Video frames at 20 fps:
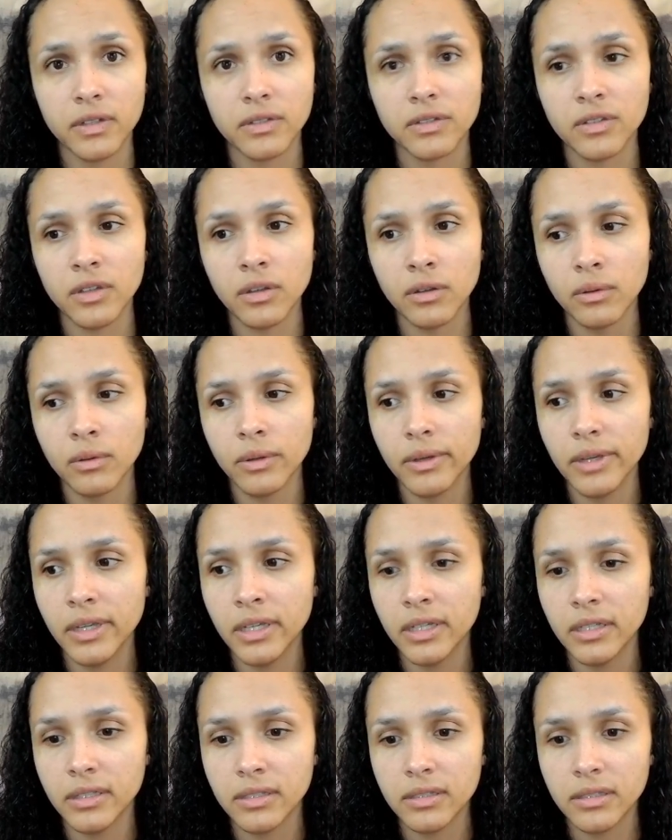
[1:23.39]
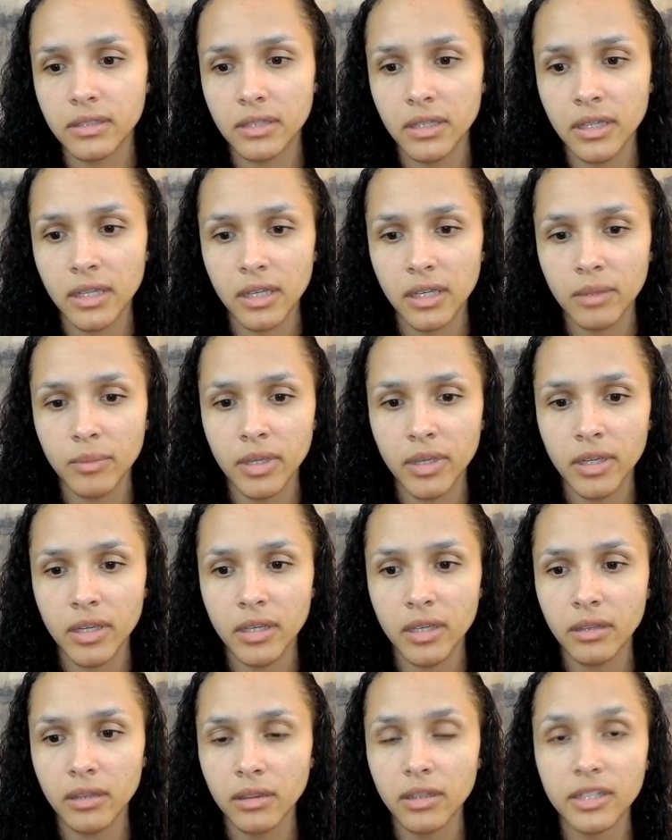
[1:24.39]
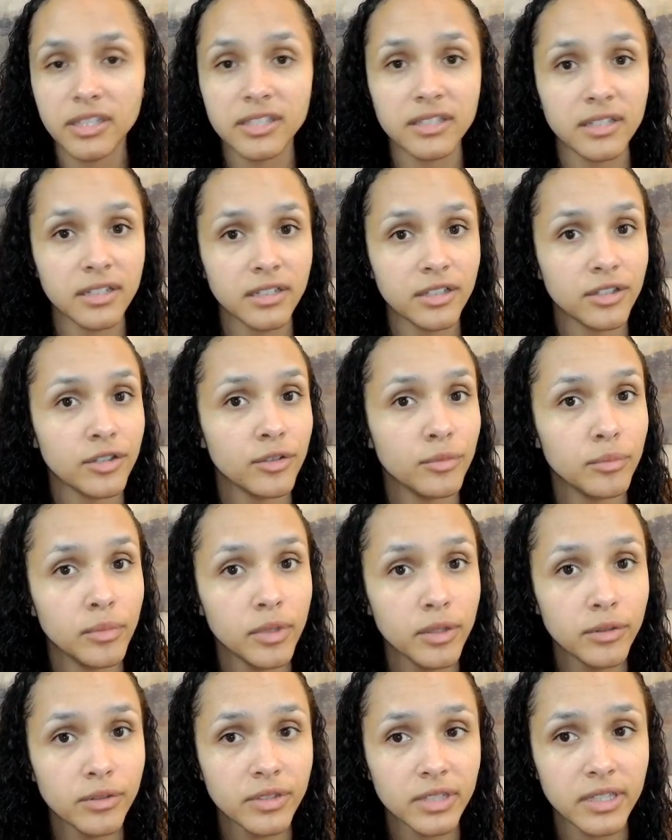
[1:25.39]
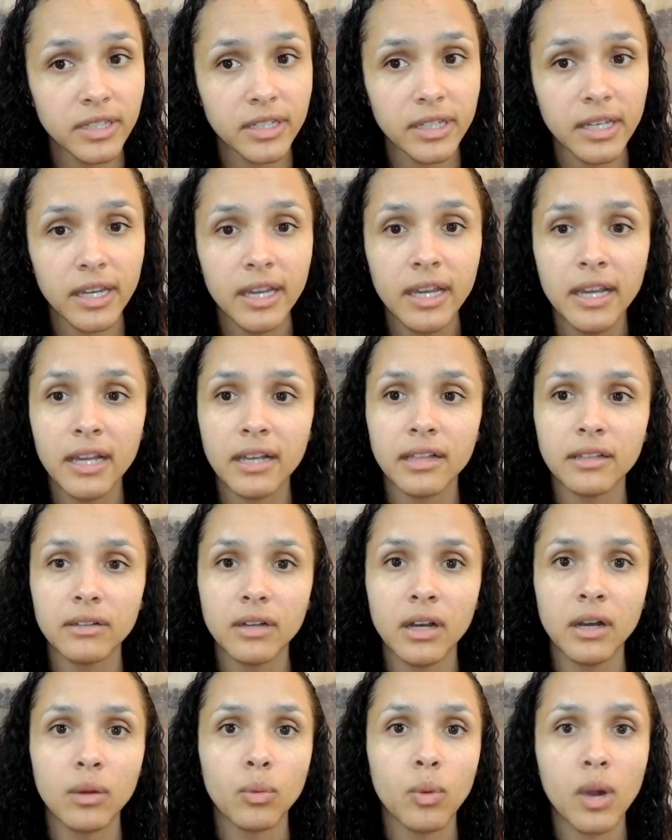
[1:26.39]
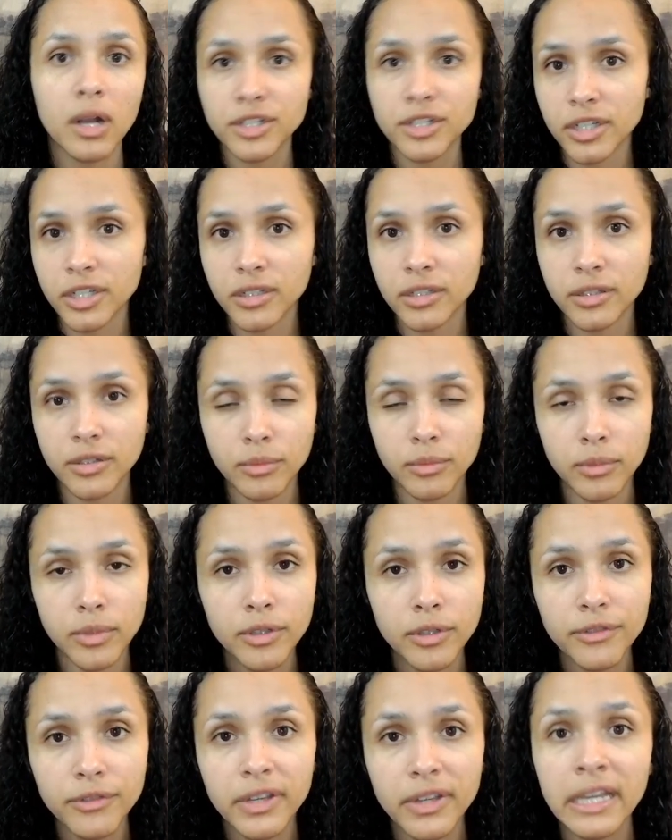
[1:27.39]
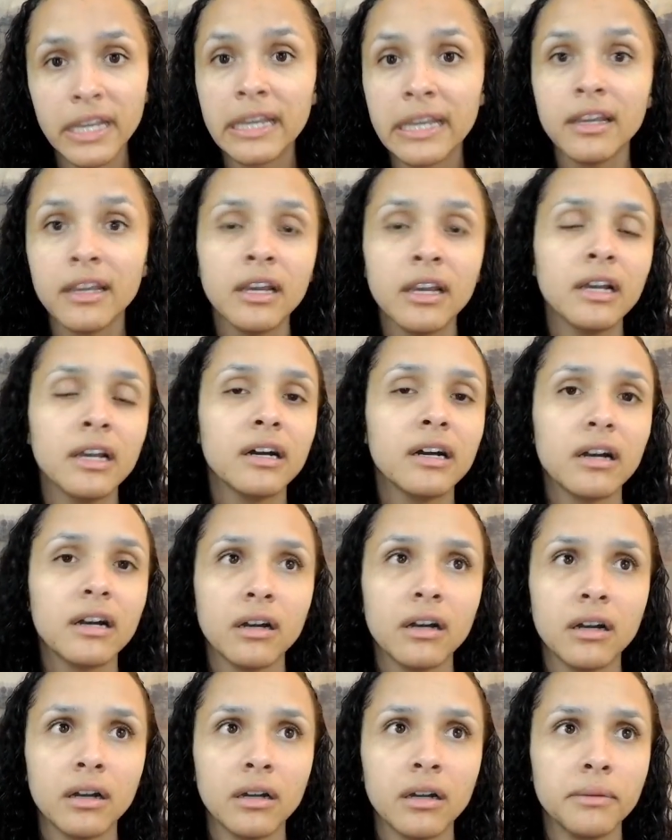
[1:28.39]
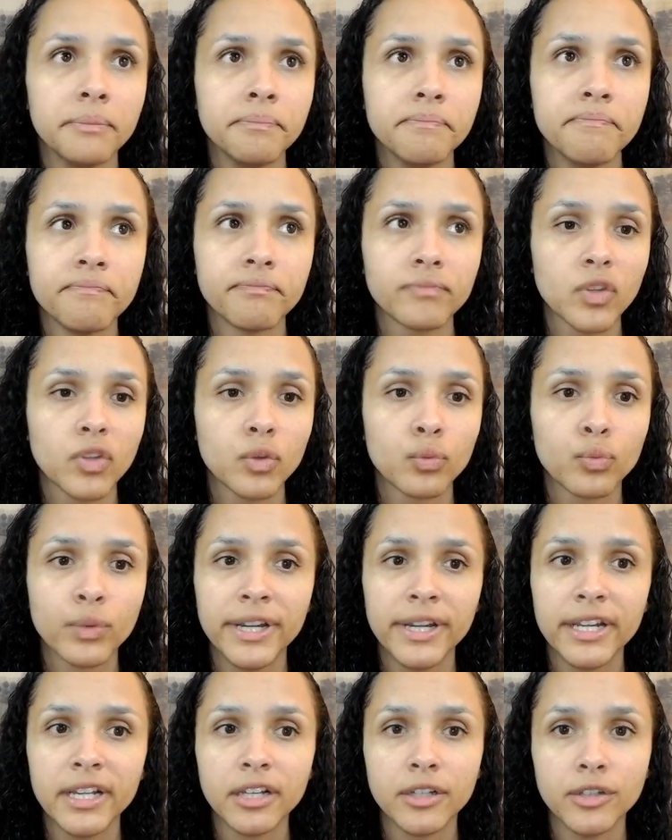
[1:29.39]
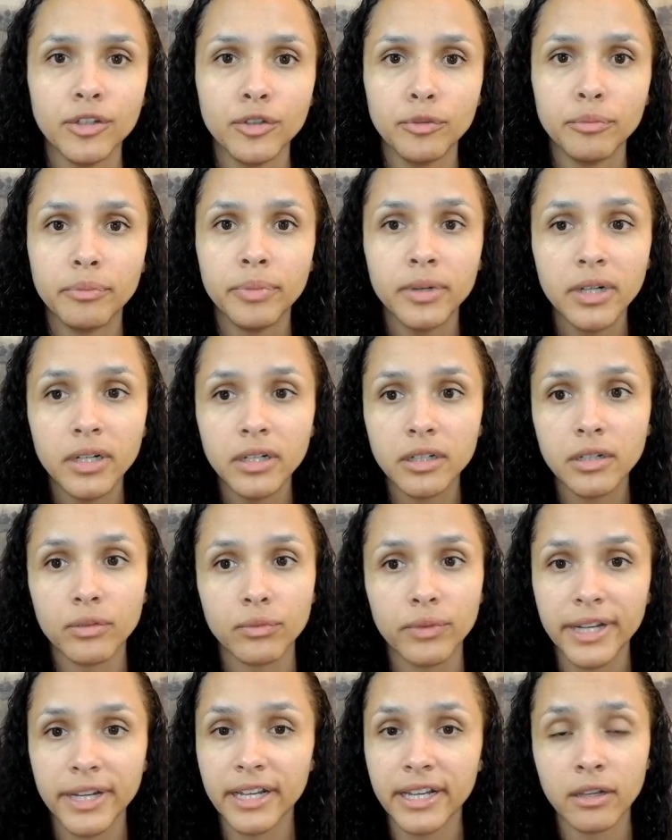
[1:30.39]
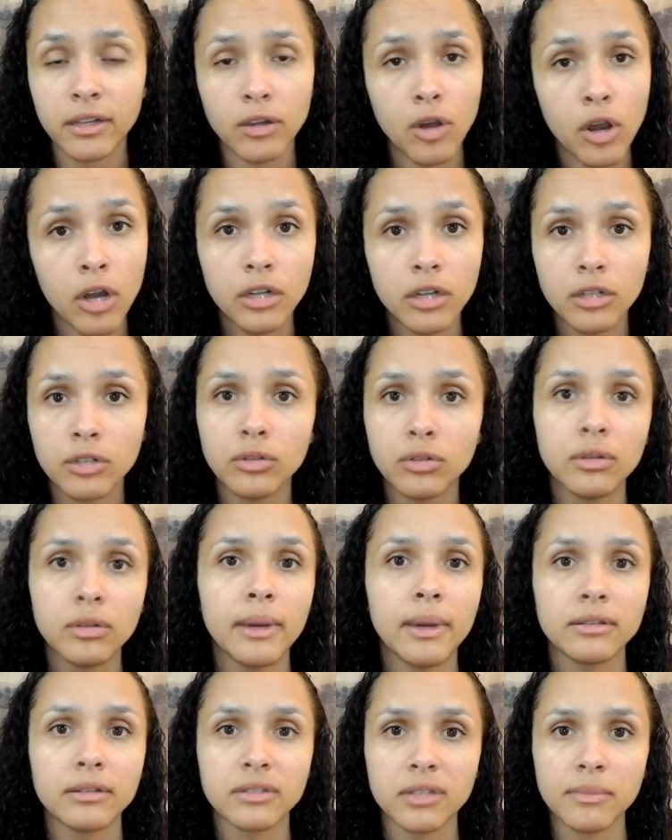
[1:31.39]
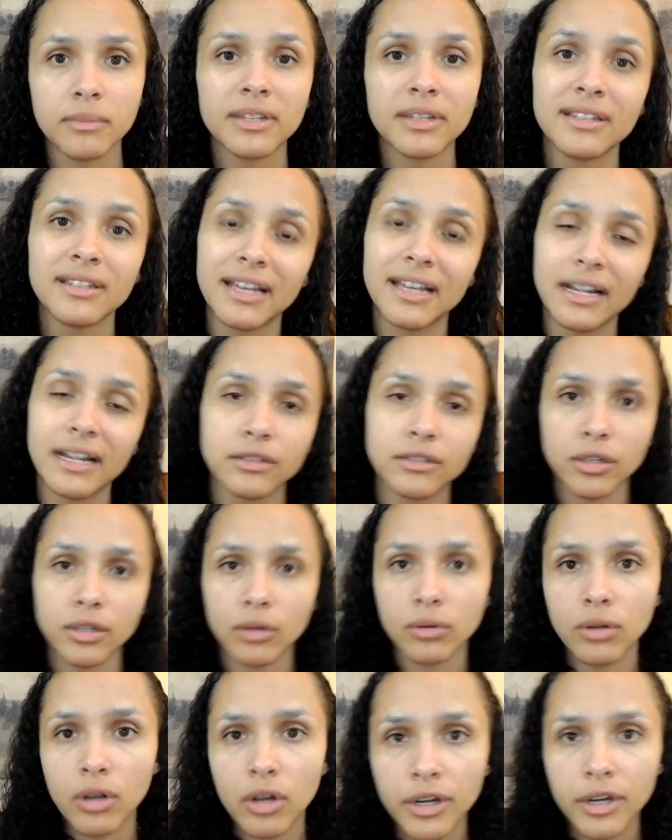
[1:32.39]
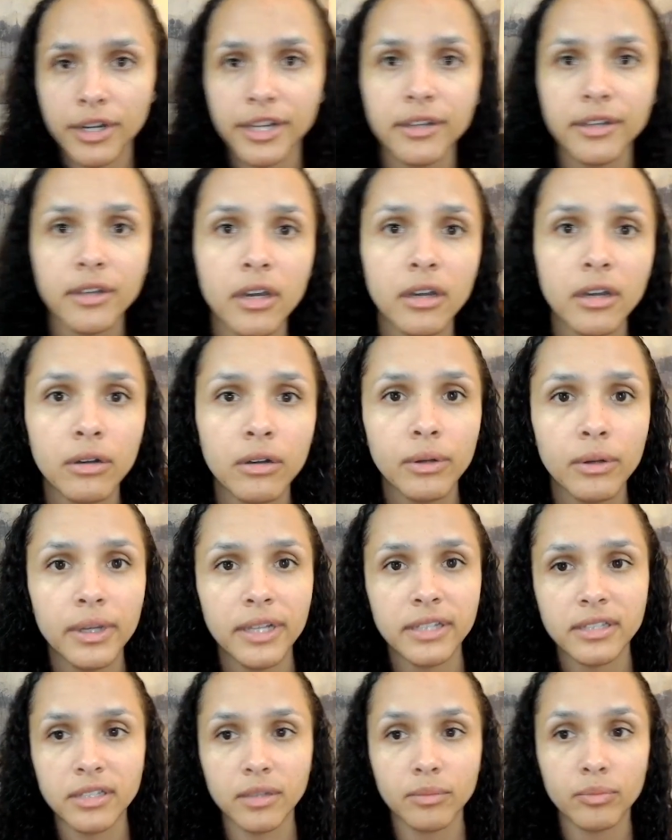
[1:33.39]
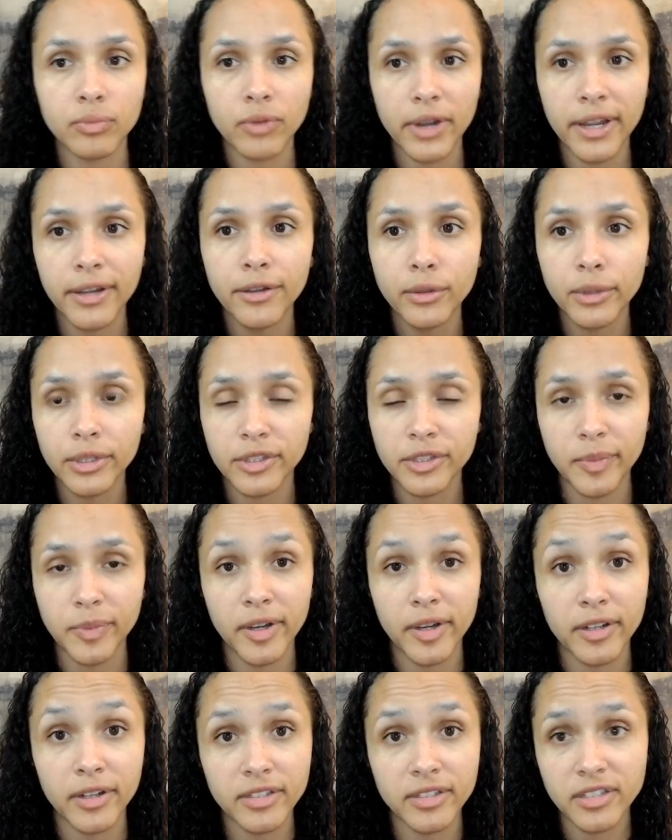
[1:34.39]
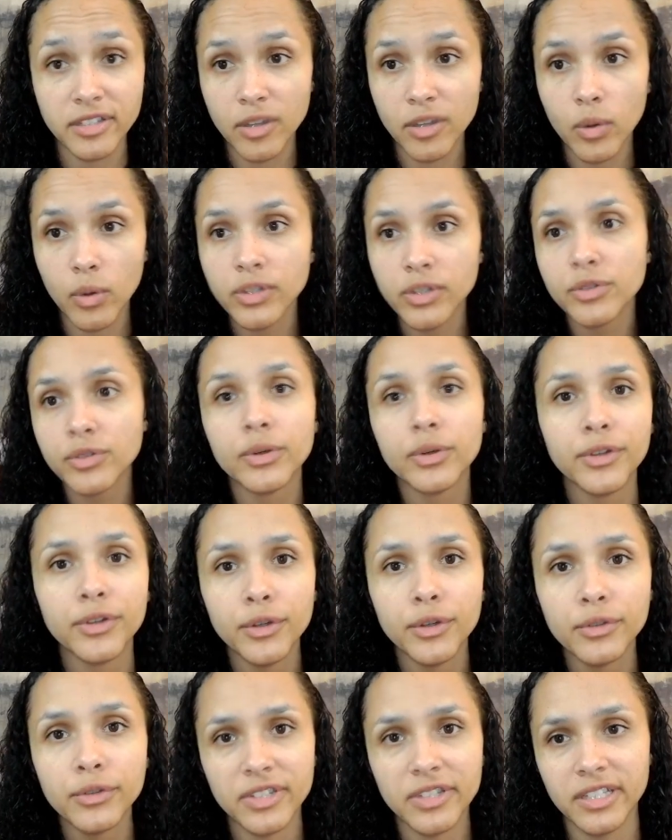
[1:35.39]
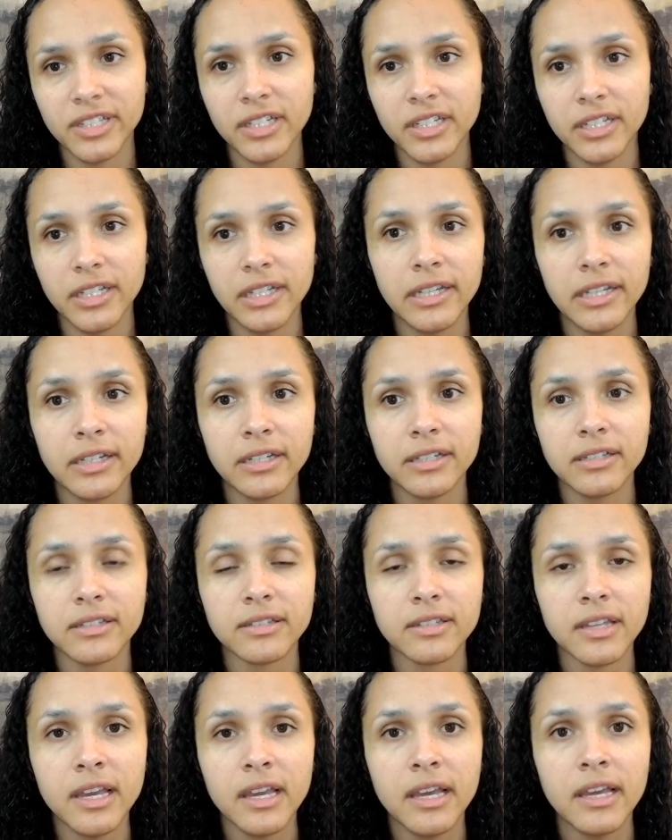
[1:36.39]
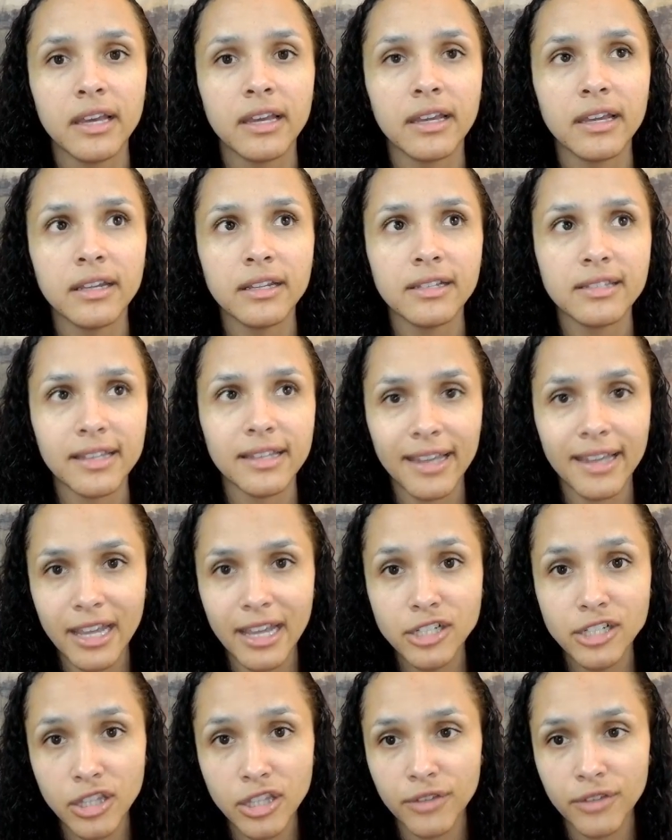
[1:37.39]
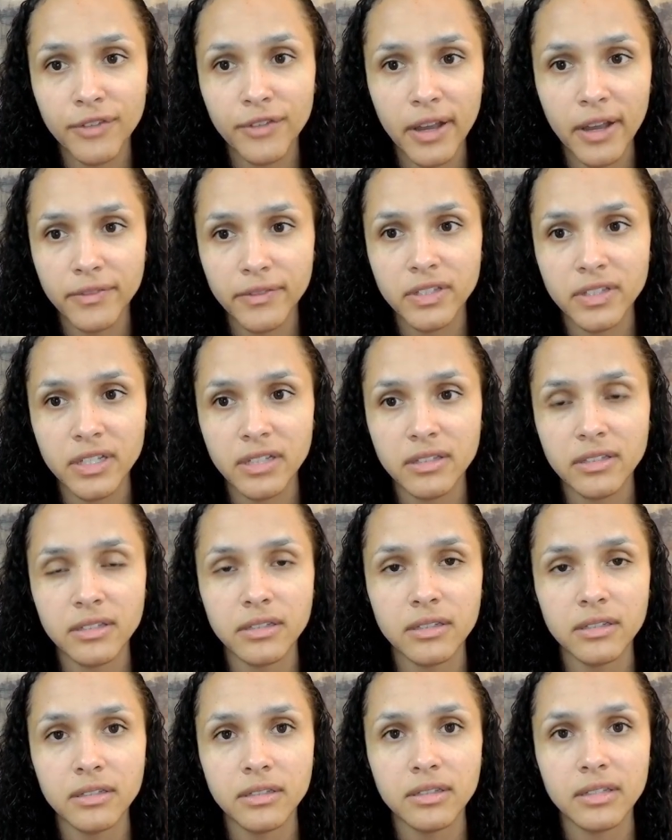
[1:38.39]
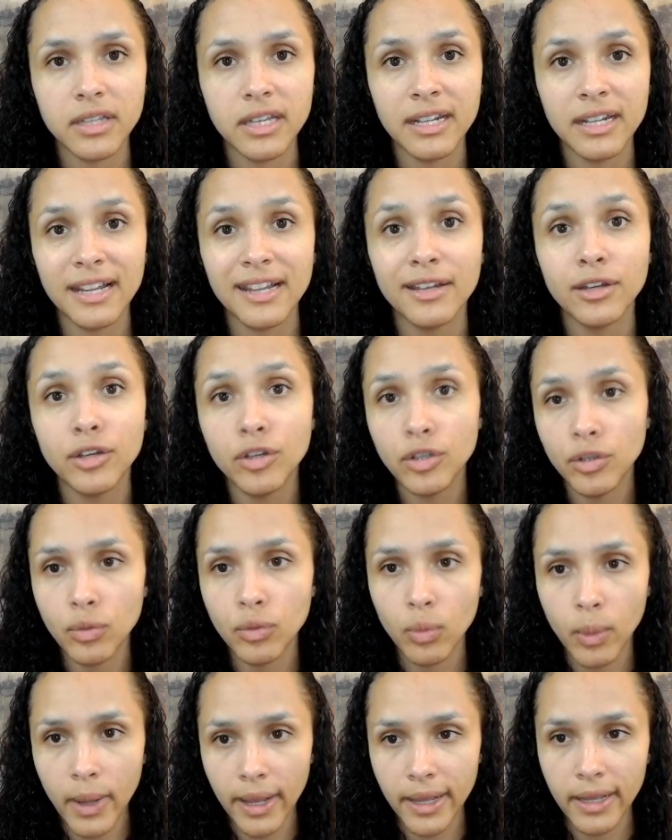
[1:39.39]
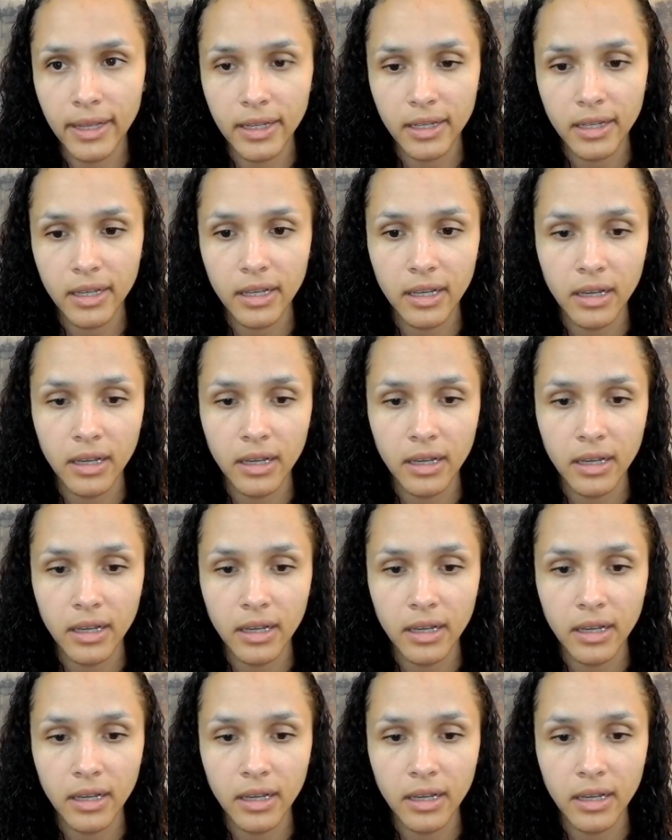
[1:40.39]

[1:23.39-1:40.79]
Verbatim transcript: So it's it could be listening to new music, uh, watching a new movie, um, reading a new book, reading an article about something that I don't already know. It's a brand new experience. It's going to a new city. It is it is engaging the five senses in a new way.